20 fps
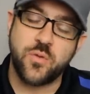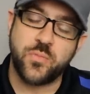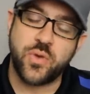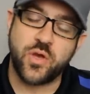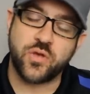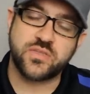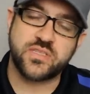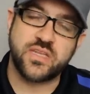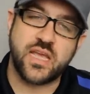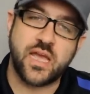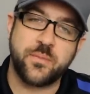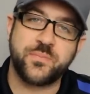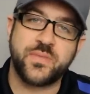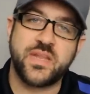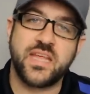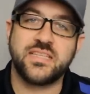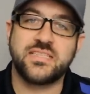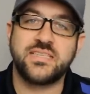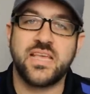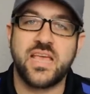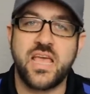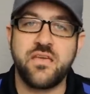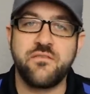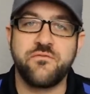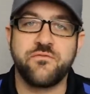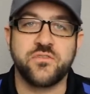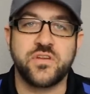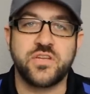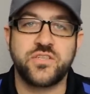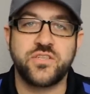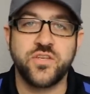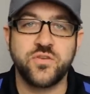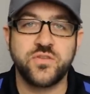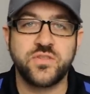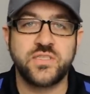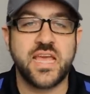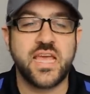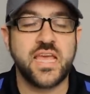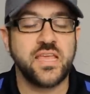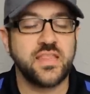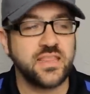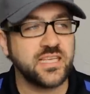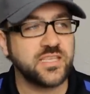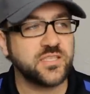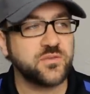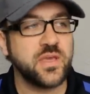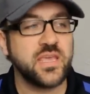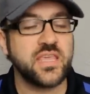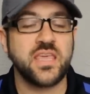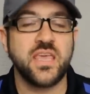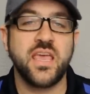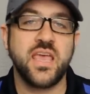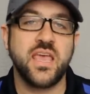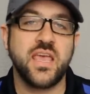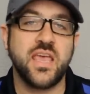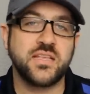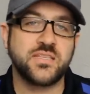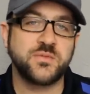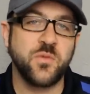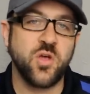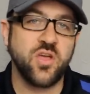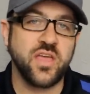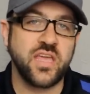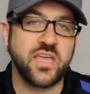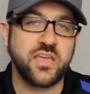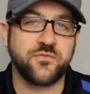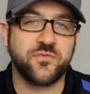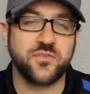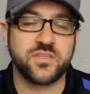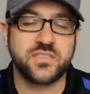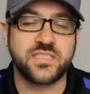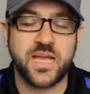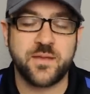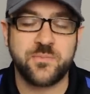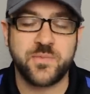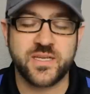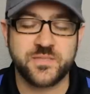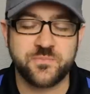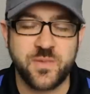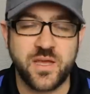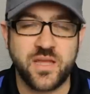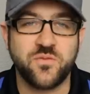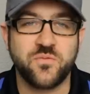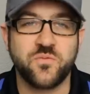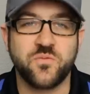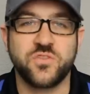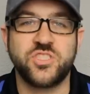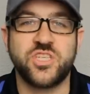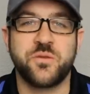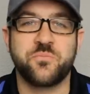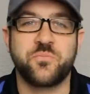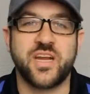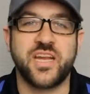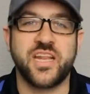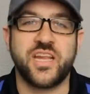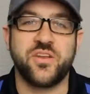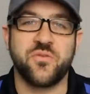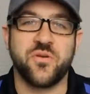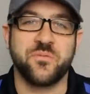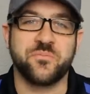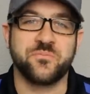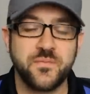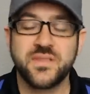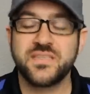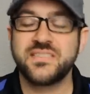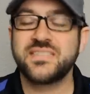Post updates every Tuesday. This week, small handful of topics, but we'll jump right into them.